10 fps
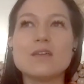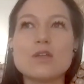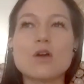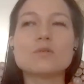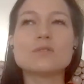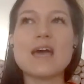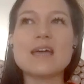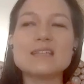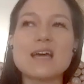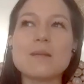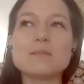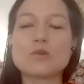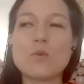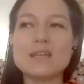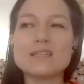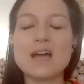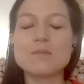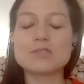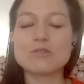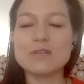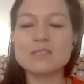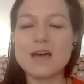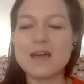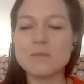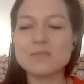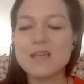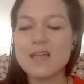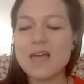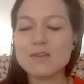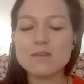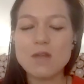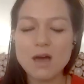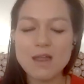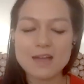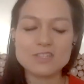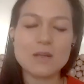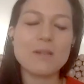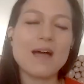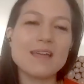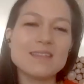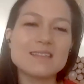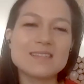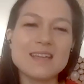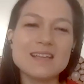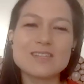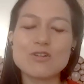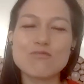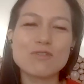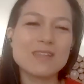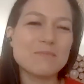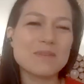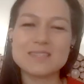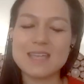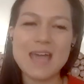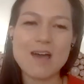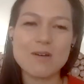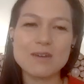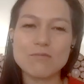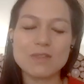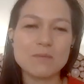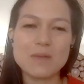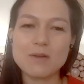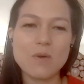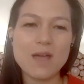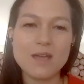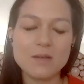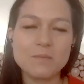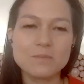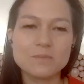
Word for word: you know, ten times, twenty times, thirty times, and not actually apply these things, then you're really missing out in a really big way.